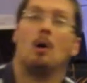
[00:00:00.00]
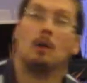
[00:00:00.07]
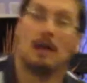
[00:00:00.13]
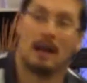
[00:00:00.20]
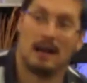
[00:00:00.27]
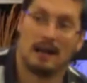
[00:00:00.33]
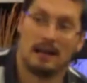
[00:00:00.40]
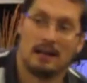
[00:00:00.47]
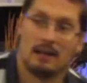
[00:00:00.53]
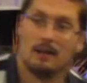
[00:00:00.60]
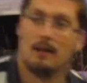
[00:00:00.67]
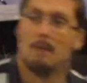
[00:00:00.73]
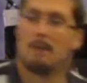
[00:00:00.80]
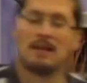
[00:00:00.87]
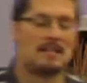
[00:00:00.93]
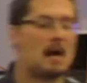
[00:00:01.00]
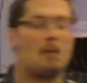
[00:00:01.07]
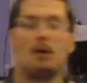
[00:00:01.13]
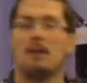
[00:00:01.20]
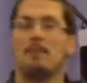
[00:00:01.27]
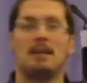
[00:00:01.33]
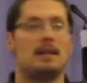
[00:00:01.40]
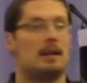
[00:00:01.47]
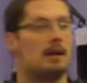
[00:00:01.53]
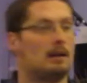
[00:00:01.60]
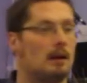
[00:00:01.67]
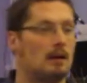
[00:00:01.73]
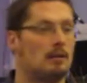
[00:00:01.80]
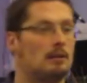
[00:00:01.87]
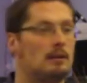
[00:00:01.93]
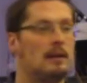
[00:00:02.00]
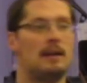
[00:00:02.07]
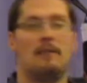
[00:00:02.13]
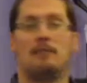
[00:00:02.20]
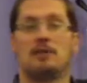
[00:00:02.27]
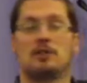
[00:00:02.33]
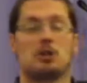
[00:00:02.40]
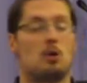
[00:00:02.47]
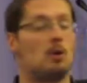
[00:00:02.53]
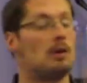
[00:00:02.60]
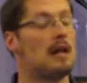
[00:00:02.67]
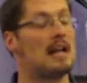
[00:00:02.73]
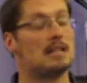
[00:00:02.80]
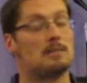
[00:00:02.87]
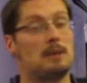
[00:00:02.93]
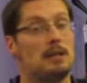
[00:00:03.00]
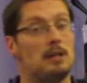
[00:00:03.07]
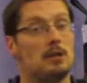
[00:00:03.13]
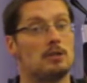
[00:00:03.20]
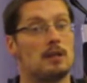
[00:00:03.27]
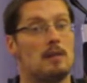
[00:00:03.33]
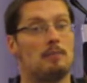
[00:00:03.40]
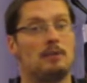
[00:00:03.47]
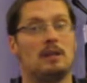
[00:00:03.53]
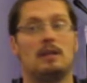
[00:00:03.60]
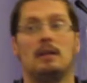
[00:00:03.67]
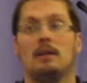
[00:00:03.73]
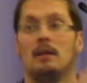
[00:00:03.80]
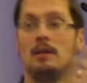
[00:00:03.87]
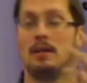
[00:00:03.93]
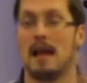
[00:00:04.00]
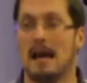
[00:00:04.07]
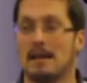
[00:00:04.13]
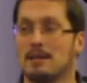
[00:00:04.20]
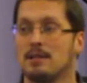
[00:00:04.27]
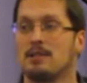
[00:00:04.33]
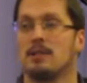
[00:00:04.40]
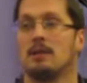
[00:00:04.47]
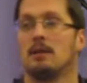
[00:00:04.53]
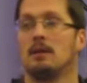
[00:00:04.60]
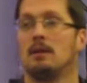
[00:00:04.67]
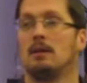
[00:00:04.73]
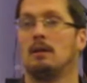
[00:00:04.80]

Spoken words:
Okay. Because I want to be the hero. If the school asked me to do something, yes.